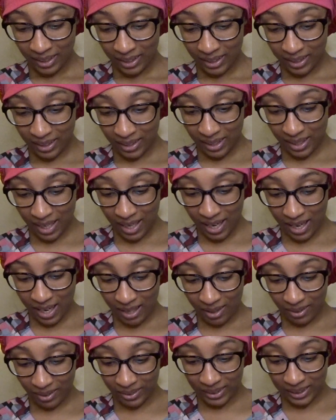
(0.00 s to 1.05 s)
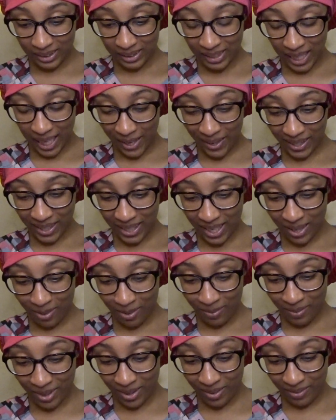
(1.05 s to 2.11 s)
God, what was his name? I can't
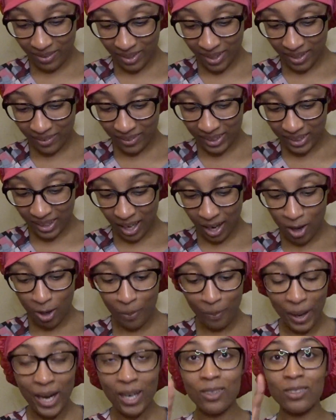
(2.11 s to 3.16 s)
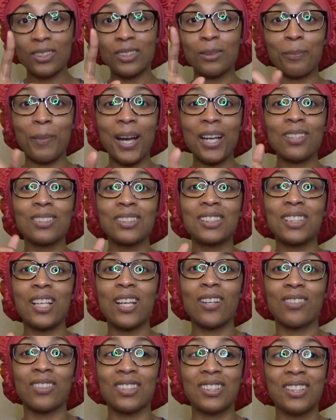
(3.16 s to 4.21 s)
remember. Michael
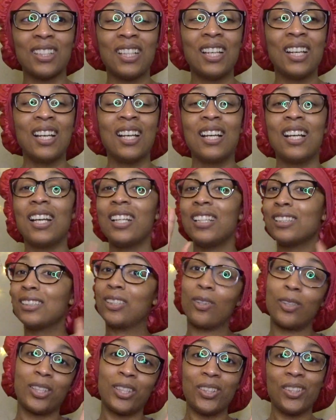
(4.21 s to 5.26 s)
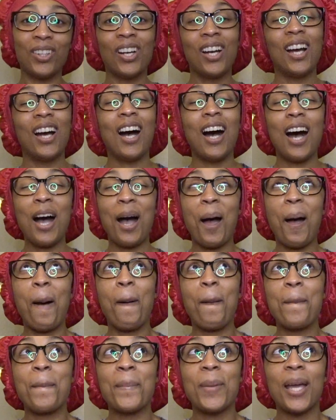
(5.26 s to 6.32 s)
Cera. He's so cute.
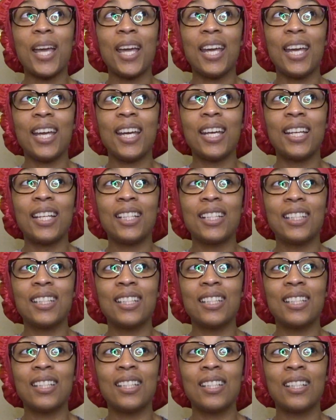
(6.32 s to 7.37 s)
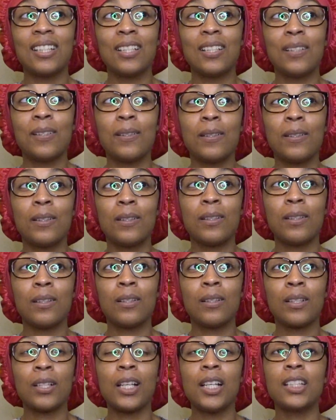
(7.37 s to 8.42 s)
And
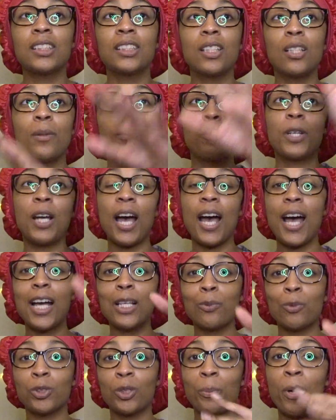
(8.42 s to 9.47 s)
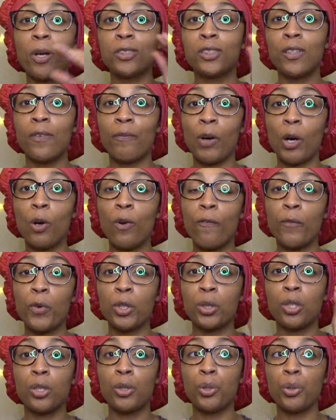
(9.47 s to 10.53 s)
because the guys were supposed to vote for
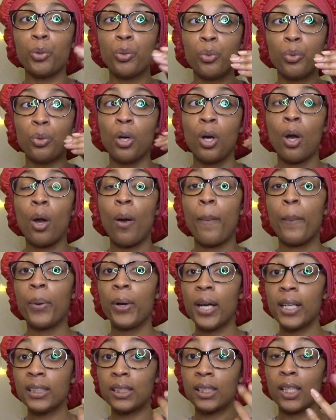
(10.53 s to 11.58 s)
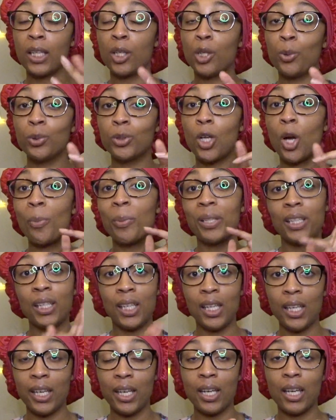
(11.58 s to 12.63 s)
the new president, who was going to be
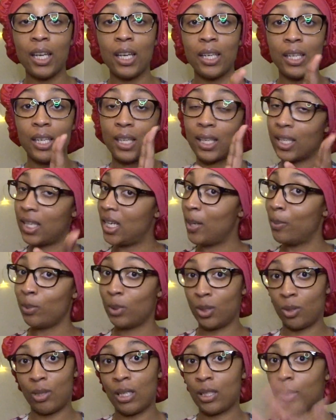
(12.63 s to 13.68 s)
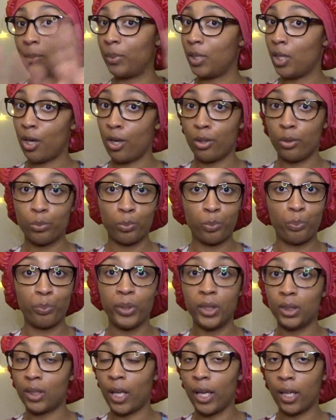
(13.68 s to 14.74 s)
Ken, and then Ken was going to have to
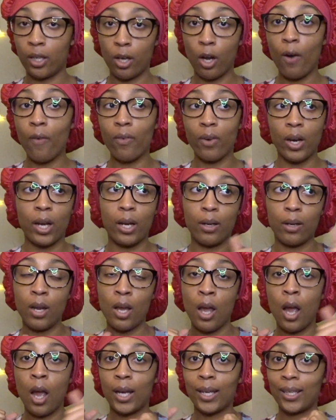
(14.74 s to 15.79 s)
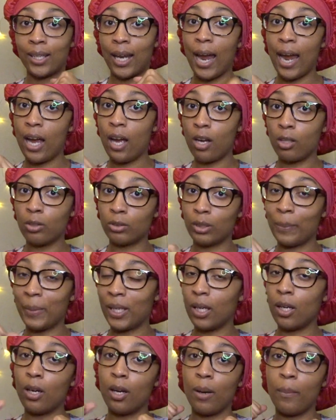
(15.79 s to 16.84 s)
be taking over, and
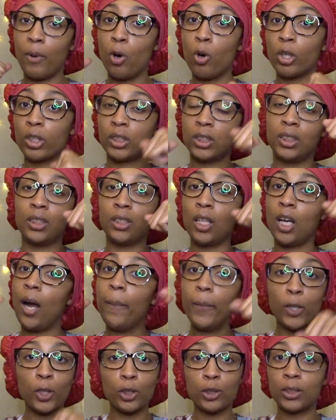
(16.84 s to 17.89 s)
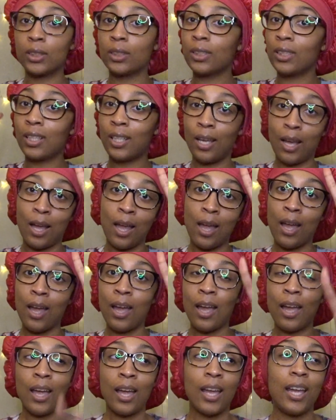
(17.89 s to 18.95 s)
horses and Hummers
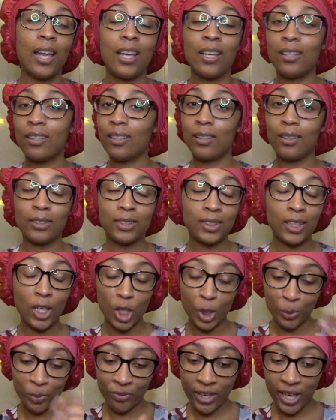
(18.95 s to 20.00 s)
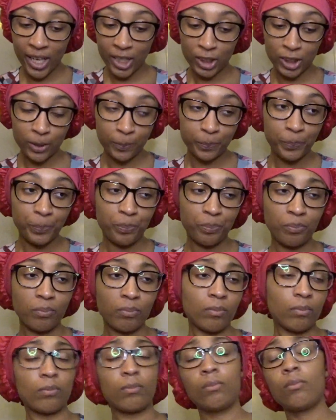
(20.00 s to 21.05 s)
in terrible fashion.
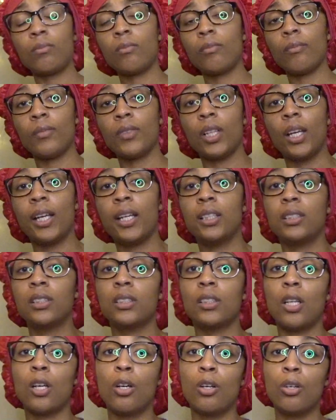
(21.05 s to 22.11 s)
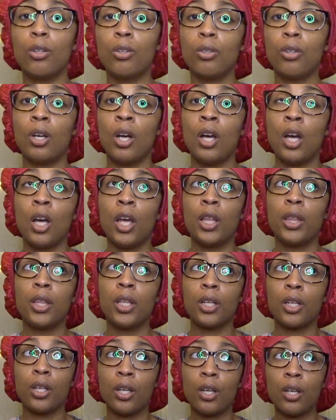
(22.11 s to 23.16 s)
And so
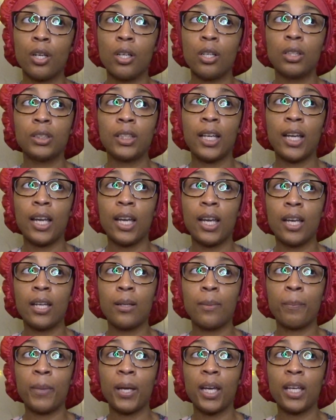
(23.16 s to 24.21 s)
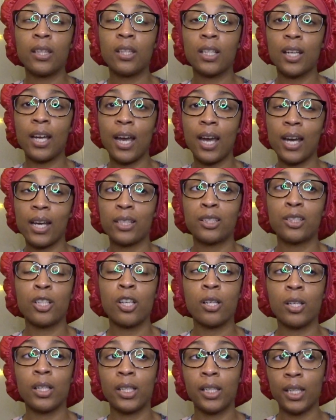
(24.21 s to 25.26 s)
the girls had made the guys
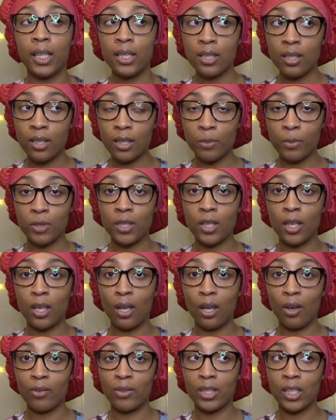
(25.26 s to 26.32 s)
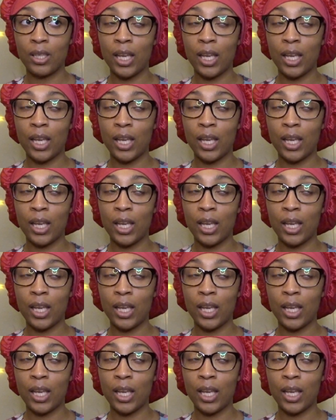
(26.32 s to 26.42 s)
turn against themselves, and